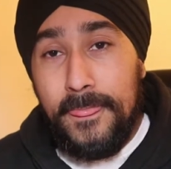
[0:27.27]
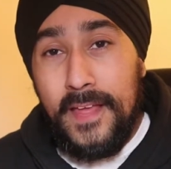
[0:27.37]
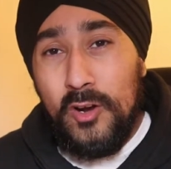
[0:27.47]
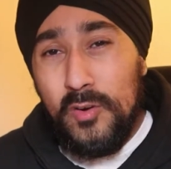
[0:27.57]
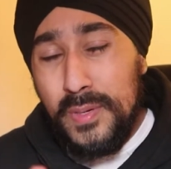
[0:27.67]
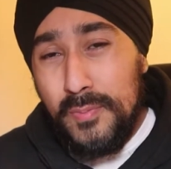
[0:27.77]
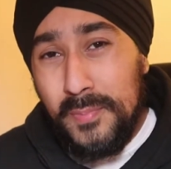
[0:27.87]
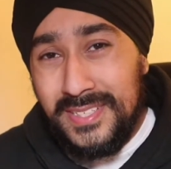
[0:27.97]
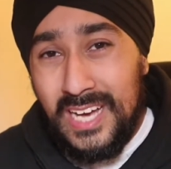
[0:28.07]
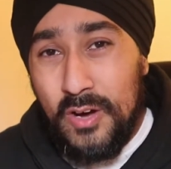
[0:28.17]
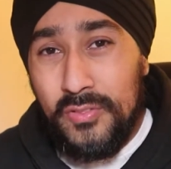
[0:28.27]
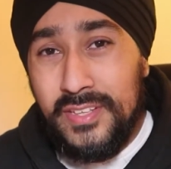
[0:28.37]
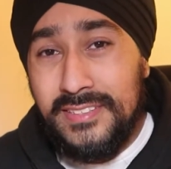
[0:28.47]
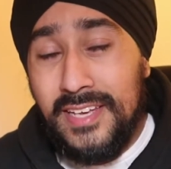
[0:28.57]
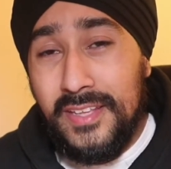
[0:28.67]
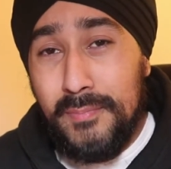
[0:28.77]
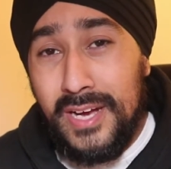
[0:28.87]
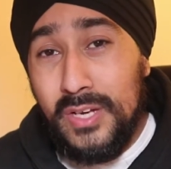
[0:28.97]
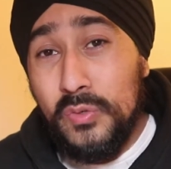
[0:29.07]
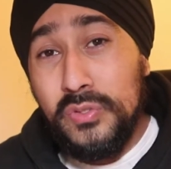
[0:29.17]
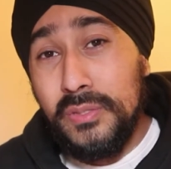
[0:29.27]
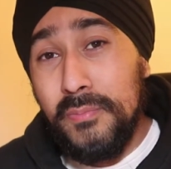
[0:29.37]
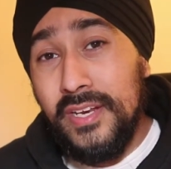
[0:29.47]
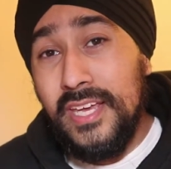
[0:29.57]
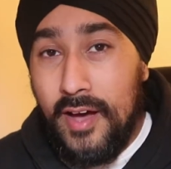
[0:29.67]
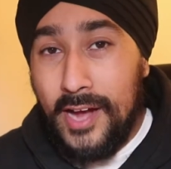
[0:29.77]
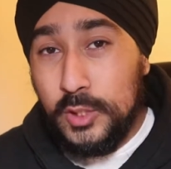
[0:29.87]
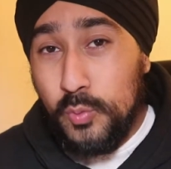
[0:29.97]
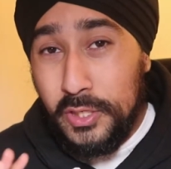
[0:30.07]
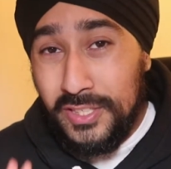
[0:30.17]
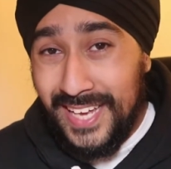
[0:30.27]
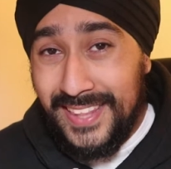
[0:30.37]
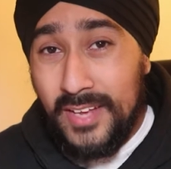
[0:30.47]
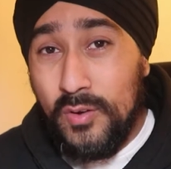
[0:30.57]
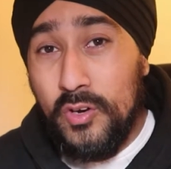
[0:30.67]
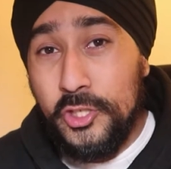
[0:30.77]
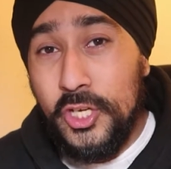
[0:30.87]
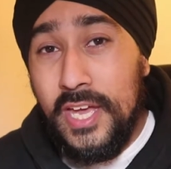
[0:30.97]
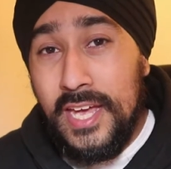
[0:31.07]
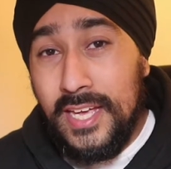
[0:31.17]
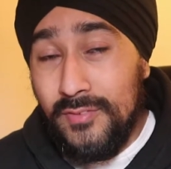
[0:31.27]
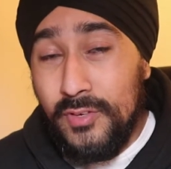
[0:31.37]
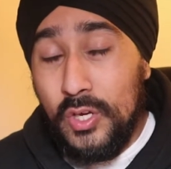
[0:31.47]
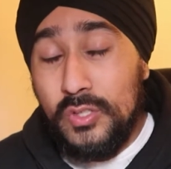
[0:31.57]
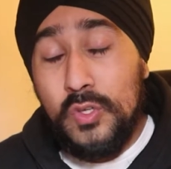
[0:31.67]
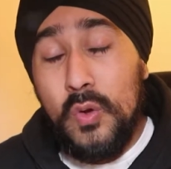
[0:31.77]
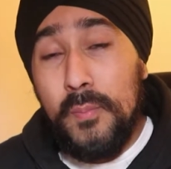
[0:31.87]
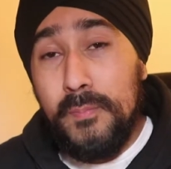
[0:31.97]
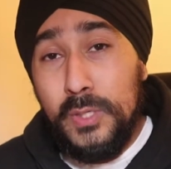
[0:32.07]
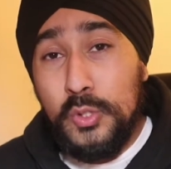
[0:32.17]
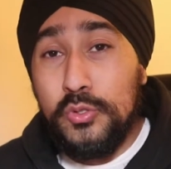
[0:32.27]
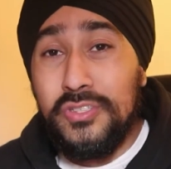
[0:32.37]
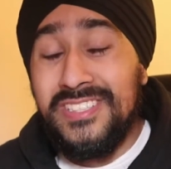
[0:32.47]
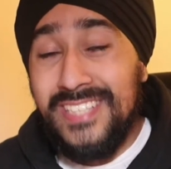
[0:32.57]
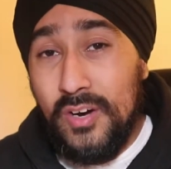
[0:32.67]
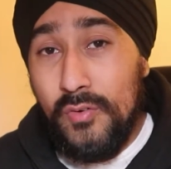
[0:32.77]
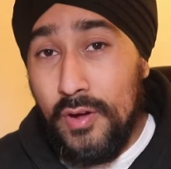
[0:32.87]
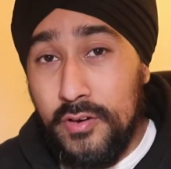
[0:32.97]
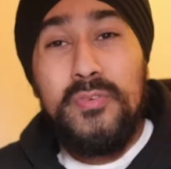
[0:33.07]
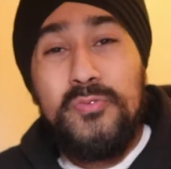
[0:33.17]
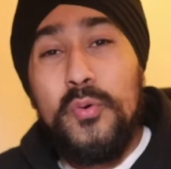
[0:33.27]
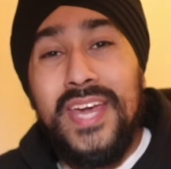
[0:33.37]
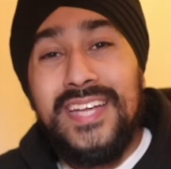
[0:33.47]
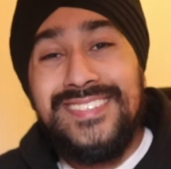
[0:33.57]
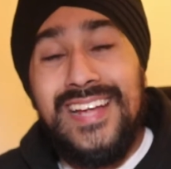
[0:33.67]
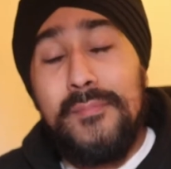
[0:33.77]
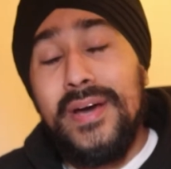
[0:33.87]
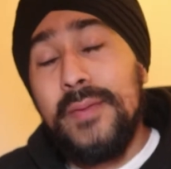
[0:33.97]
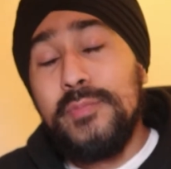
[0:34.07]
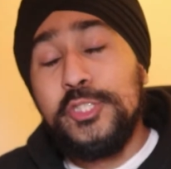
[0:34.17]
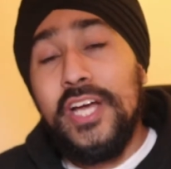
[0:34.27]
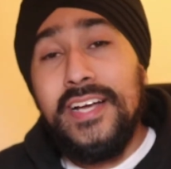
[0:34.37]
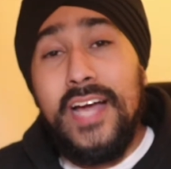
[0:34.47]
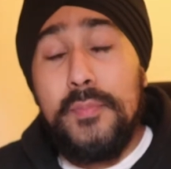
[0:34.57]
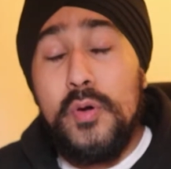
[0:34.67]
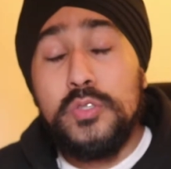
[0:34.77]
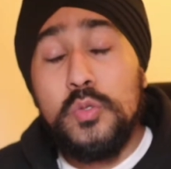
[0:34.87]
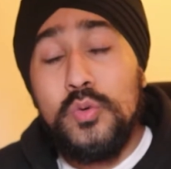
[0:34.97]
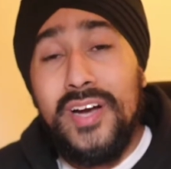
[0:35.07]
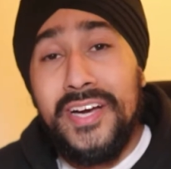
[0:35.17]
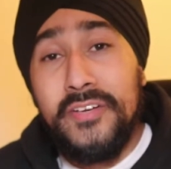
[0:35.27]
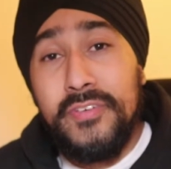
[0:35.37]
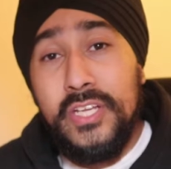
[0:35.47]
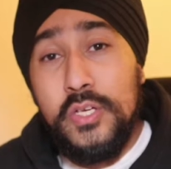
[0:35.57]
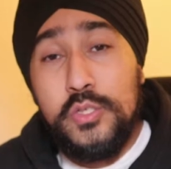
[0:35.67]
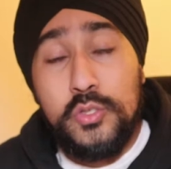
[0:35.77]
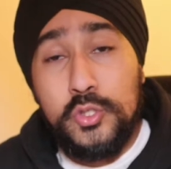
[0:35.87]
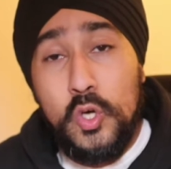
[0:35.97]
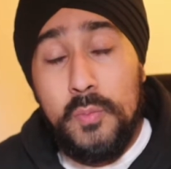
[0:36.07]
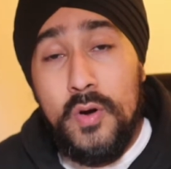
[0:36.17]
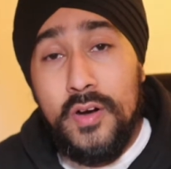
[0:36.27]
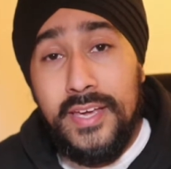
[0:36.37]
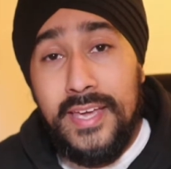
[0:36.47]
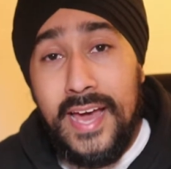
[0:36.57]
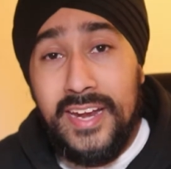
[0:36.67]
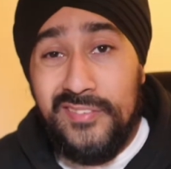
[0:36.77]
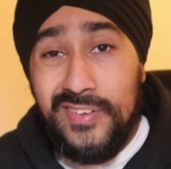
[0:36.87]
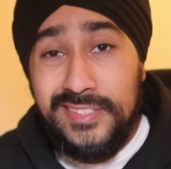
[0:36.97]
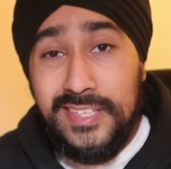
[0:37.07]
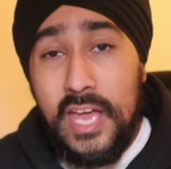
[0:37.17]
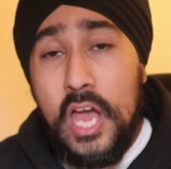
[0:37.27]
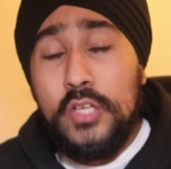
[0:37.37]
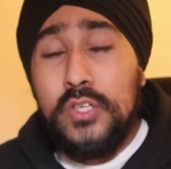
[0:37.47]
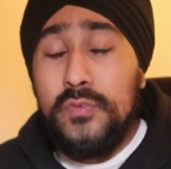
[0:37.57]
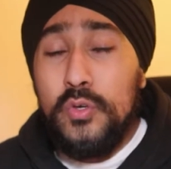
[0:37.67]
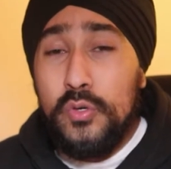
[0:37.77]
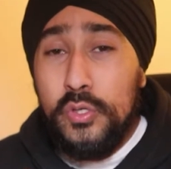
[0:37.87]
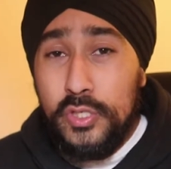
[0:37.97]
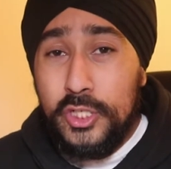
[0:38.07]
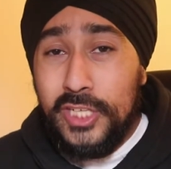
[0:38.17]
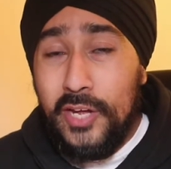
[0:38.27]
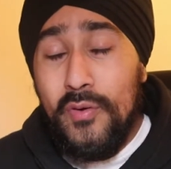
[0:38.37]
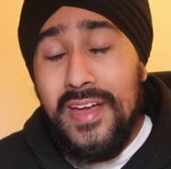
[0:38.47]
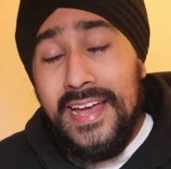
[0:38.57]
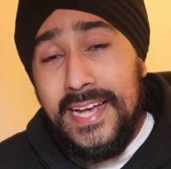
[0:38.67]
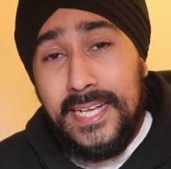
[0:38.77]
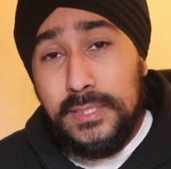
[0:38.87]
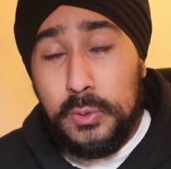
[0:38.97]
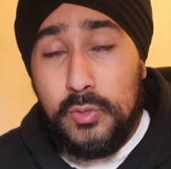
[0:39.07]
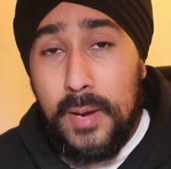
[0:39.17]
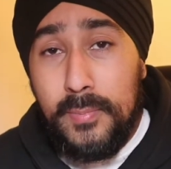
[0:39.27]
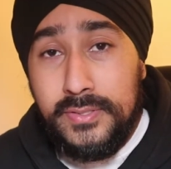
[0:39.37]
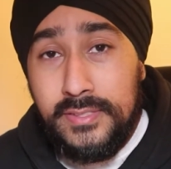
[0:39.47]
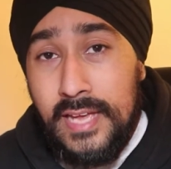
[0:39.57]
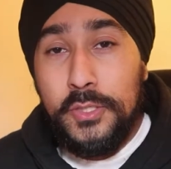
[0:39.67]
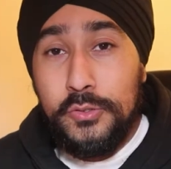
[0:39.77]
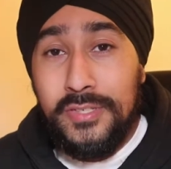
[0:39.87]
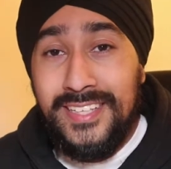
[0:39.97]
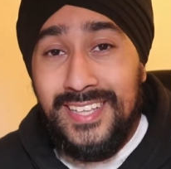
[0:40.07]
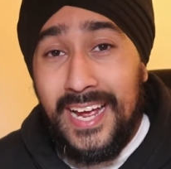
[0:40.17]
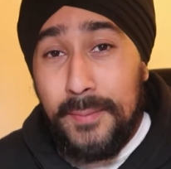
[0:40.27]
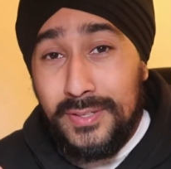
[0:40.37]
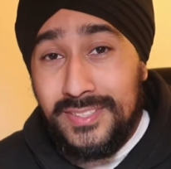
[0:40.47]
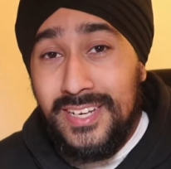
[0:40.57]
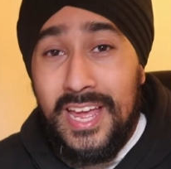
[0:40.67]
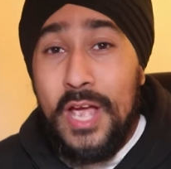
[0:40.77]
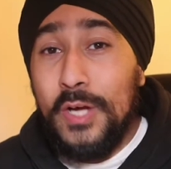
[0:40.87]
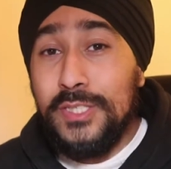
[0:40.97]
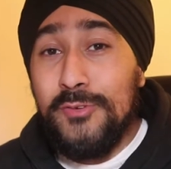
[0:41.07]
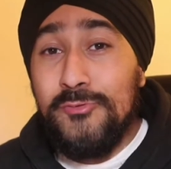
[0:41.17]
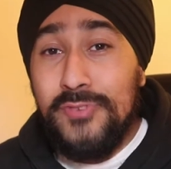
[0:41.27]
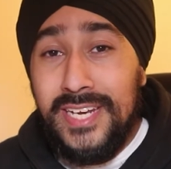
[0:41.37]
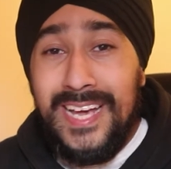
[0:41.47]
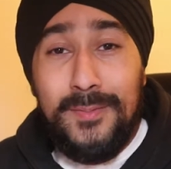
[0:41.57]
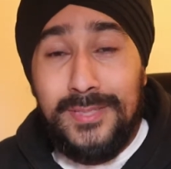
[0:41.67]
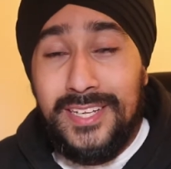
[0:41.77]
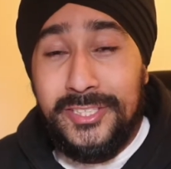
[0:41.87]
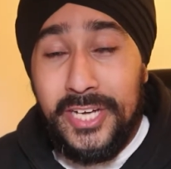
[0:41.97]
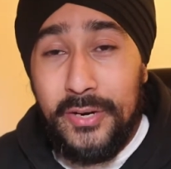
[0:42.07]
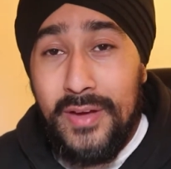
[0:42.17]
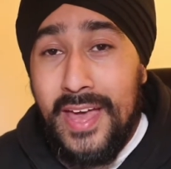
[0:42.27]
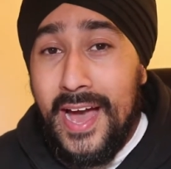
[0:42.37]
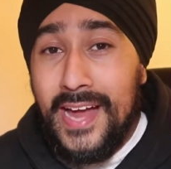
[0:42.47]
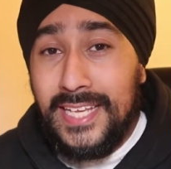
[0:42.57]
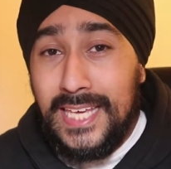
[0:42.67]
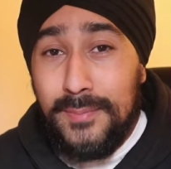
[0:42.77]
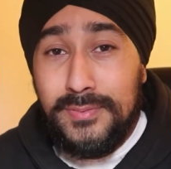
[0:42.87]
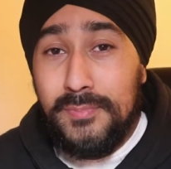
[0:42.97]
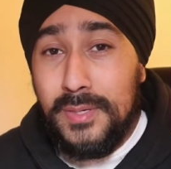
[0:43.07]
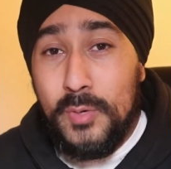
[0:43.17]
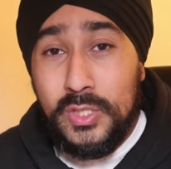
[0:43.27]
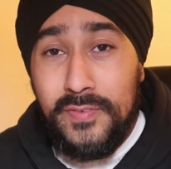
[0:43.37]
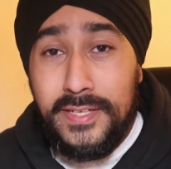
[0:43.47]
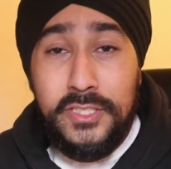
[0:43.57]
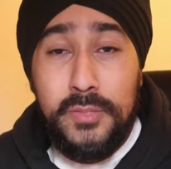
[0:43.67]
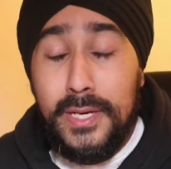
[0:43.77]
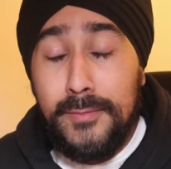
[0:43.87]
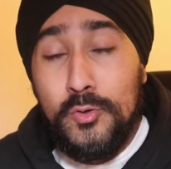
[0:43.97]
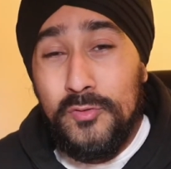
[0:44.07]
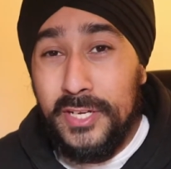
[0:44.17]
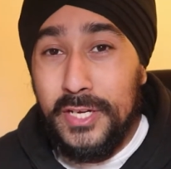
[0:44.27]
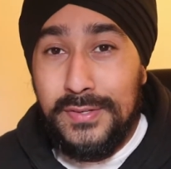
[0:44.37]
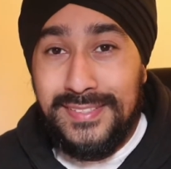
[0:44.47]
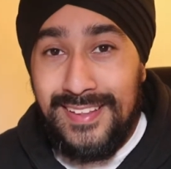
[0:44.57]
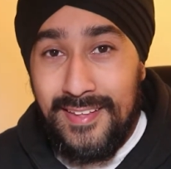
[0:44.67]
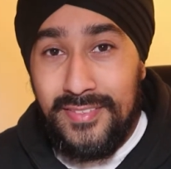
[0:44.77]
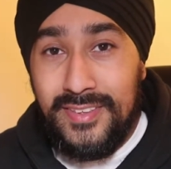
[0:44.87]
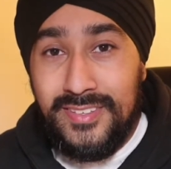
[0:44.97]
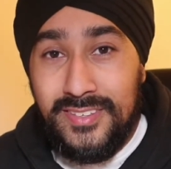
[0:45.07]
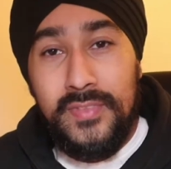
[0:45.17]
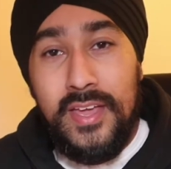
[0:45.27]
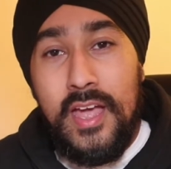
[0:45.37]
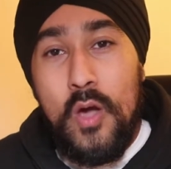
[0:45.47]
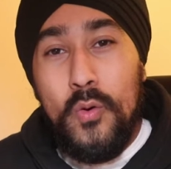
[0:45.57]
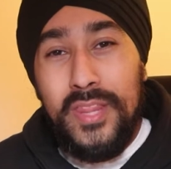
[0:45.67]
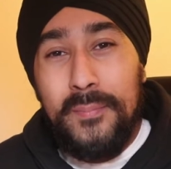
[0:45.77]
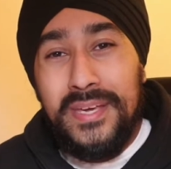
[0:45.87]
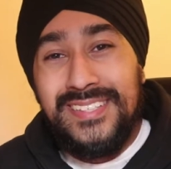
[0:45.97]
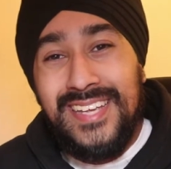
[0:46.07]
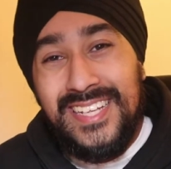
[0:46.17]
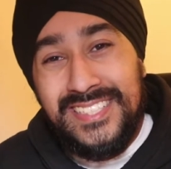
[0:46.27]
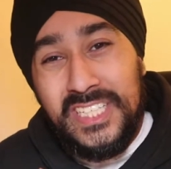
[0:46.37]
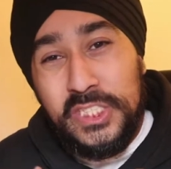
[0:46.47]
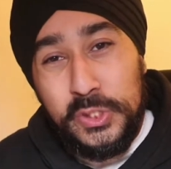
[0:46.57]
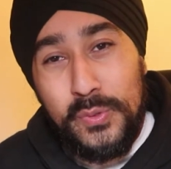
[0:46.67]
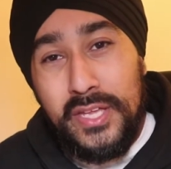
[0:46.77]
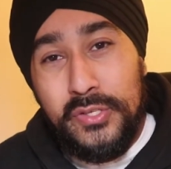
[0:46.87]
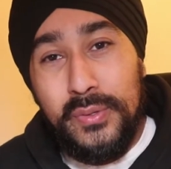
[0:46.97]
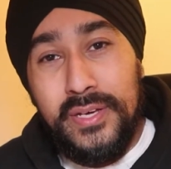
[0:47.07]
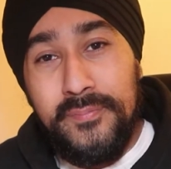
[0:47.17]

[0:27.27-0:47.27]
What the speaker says: A lot of people miss out on this and they might lose some money. I just want you to get that knowledge in the video, so be sure to stick around. Before we get into that, my name's Jag. I post all kind of videos on the stock market and investing, so if you're new to the channel, hit that subscribe button. Be sure to hit the like button because it really helps out the channel and keeps me motivated to make more videos like this. With that being said, let's get straight into it.